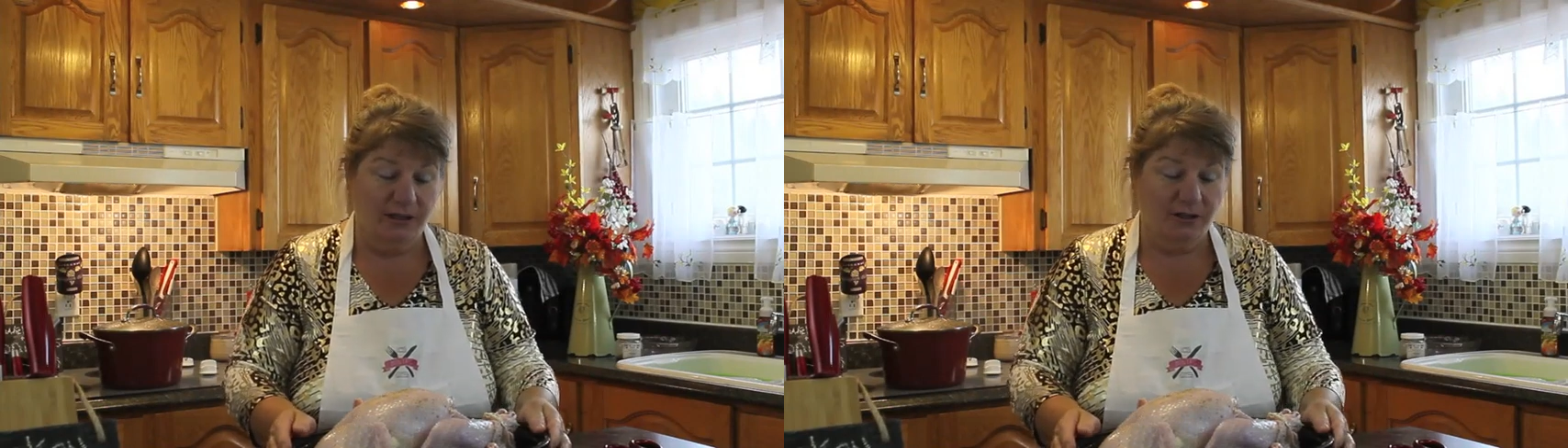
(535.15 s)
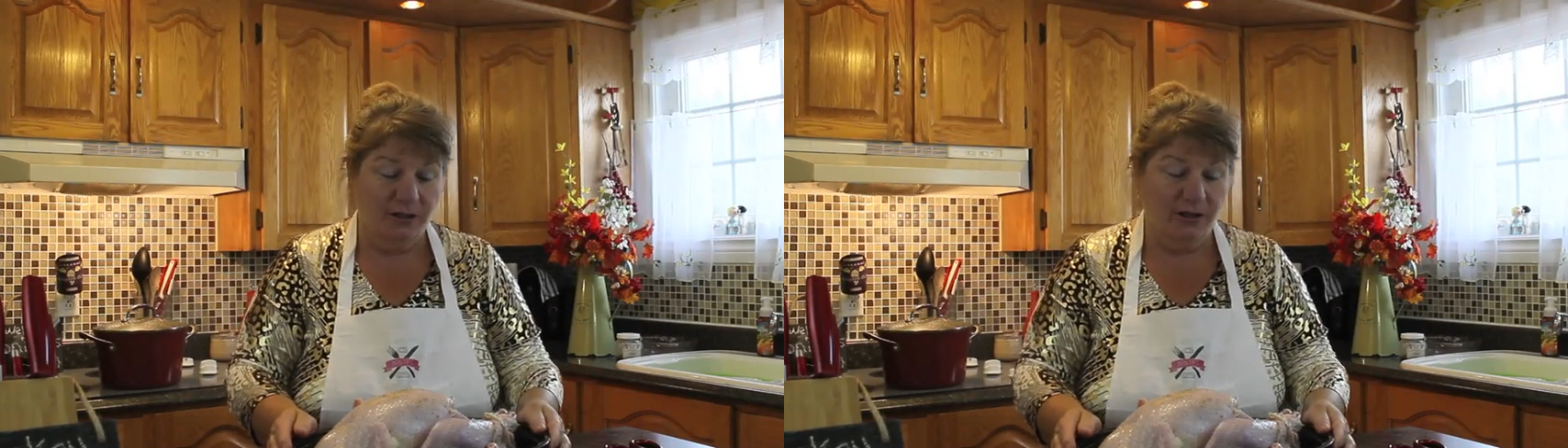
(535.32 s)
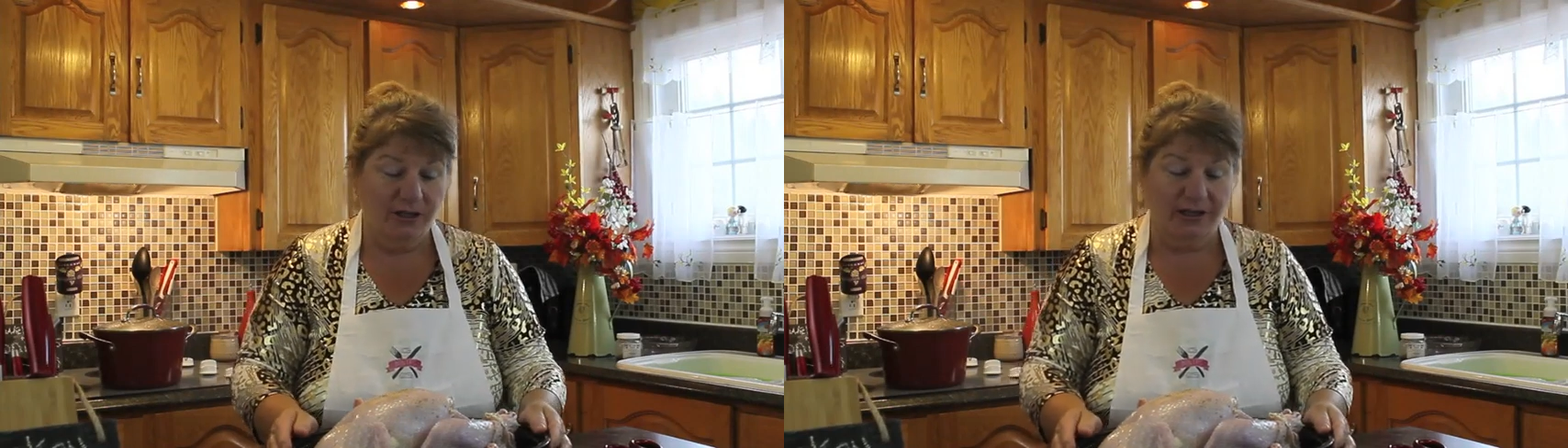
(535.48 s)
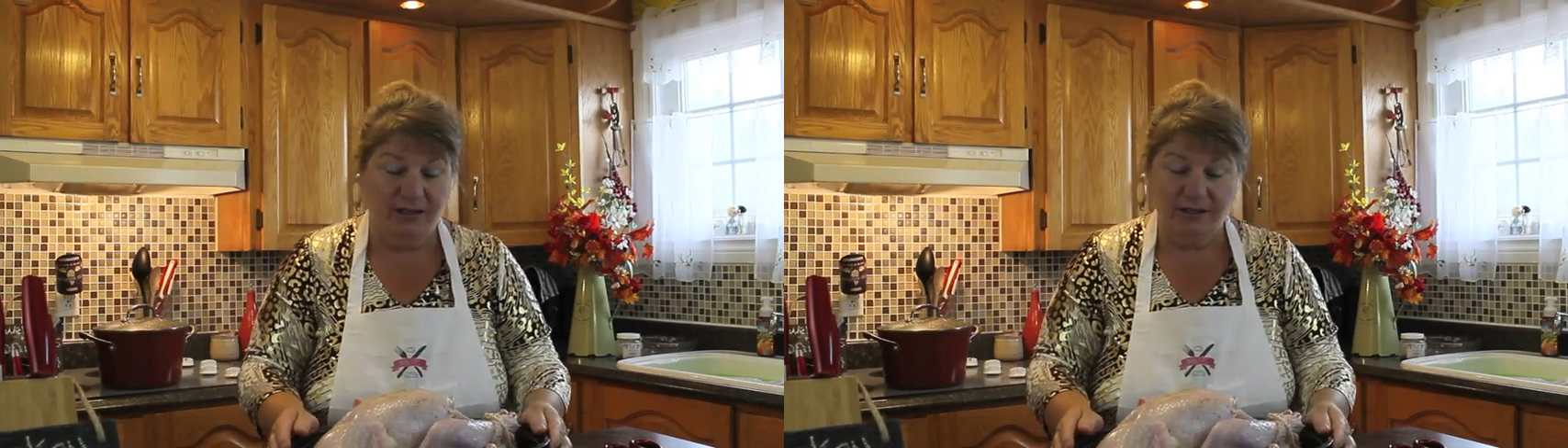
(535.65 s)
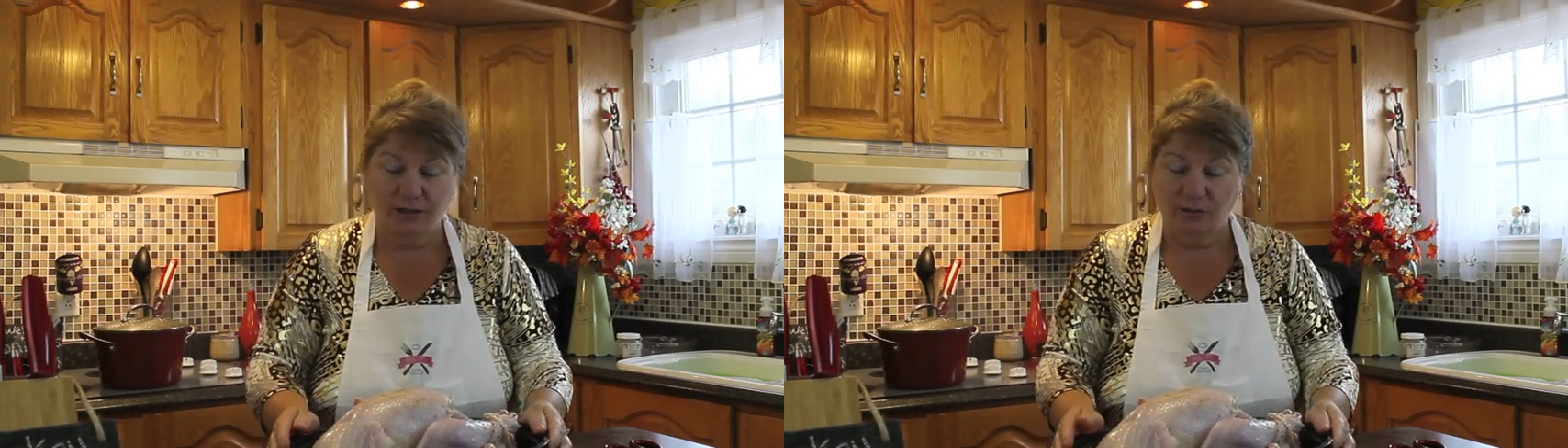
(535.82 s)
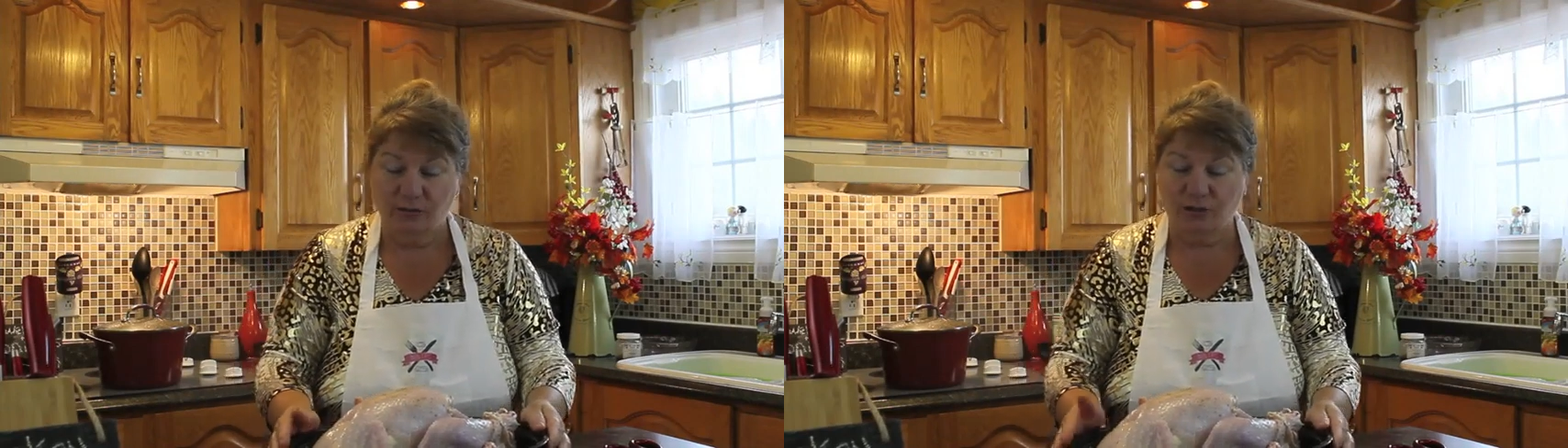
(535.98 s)
our turkey
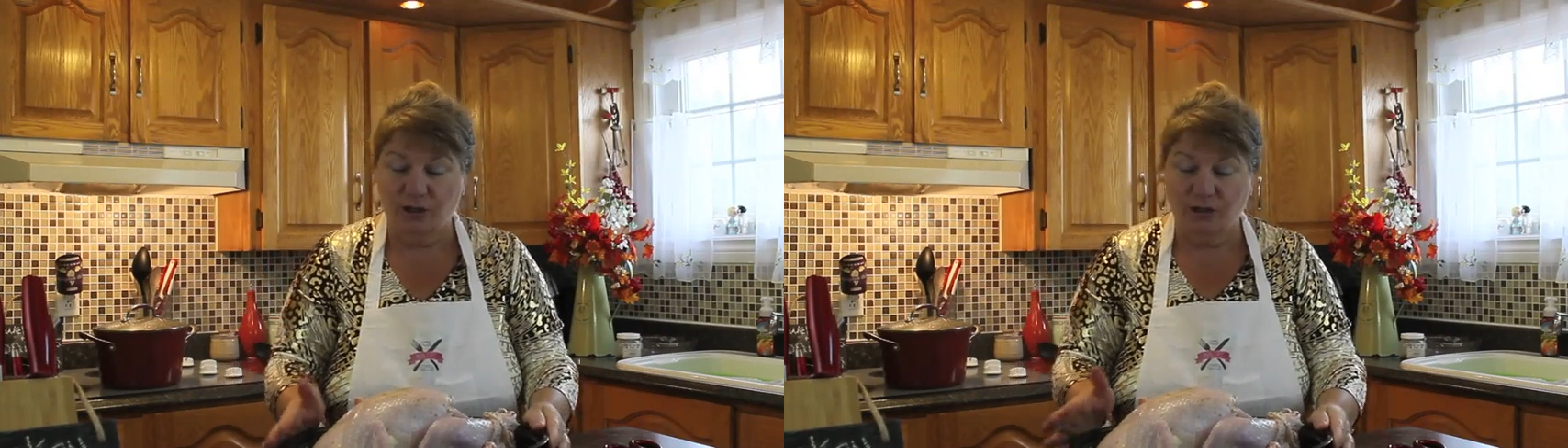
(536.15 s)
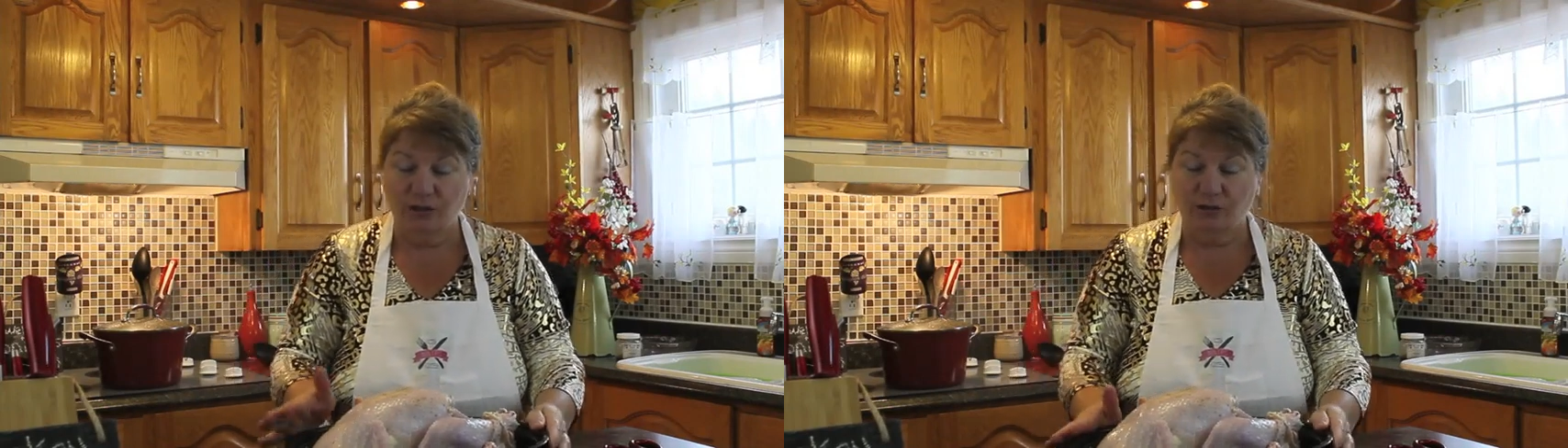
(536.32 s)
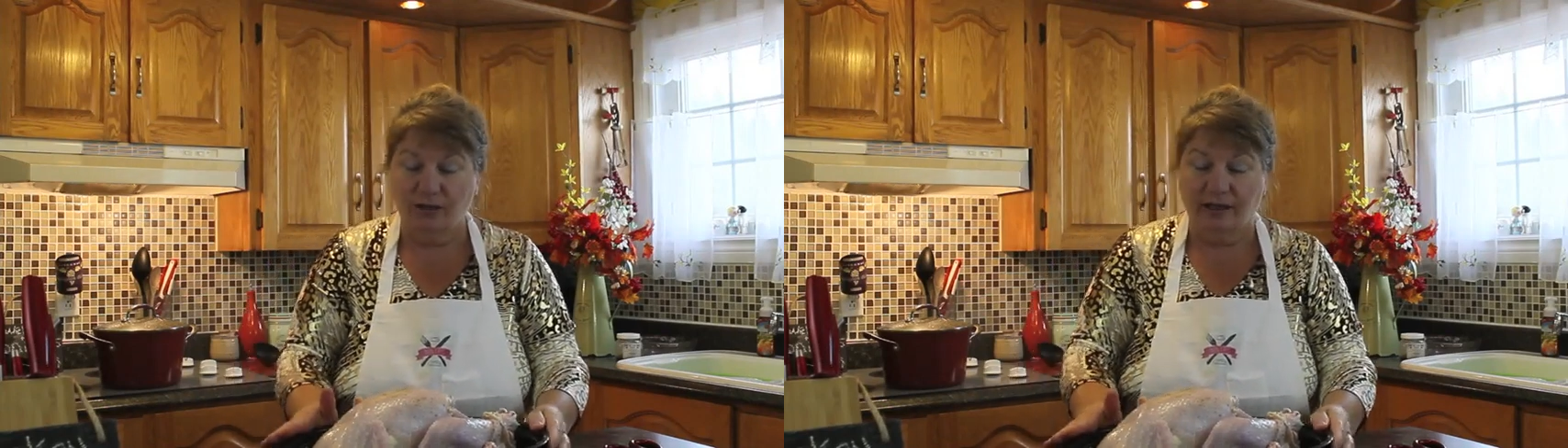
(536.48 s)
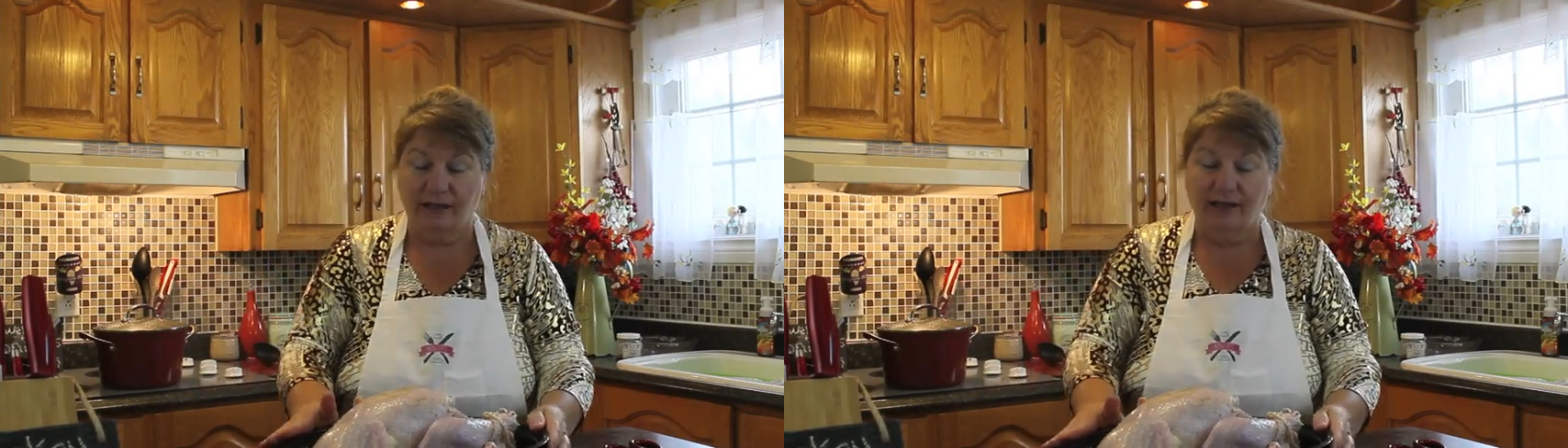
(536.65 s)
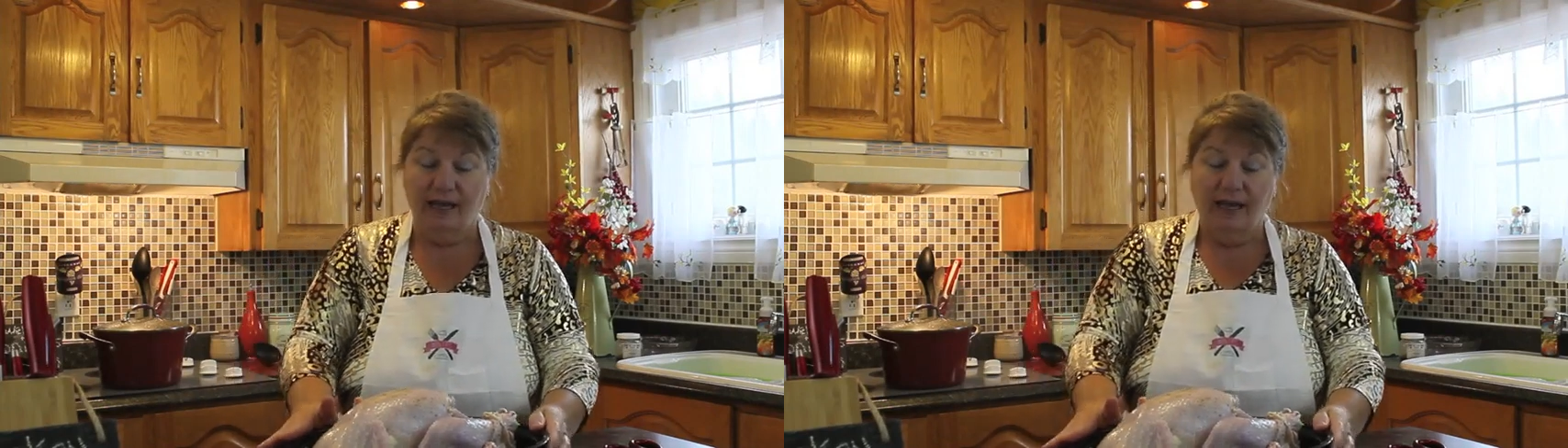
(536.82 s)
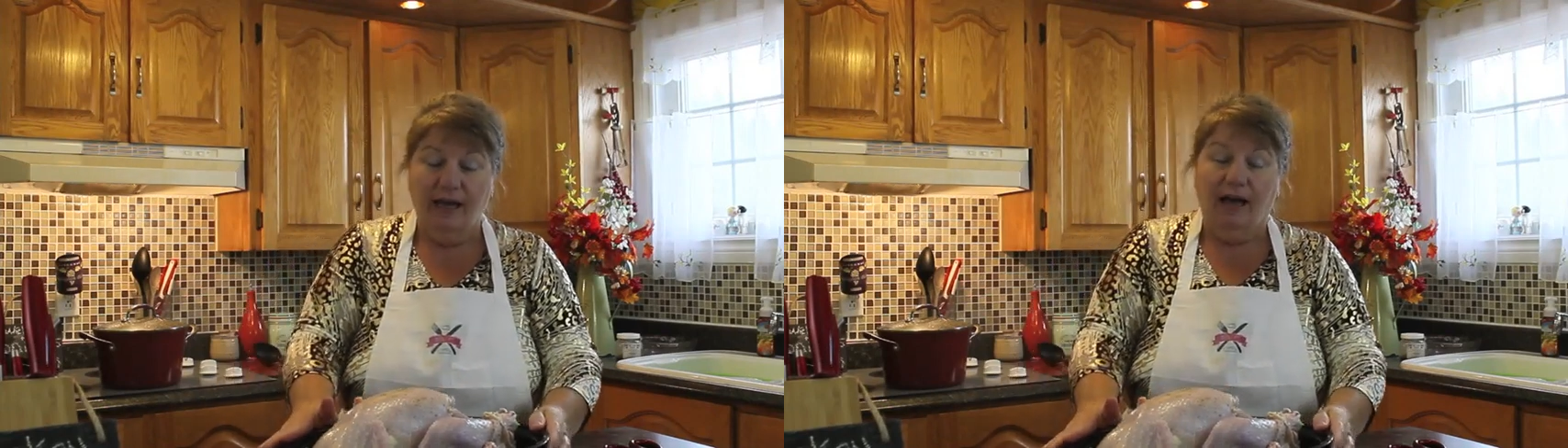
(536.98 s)
is going to look like.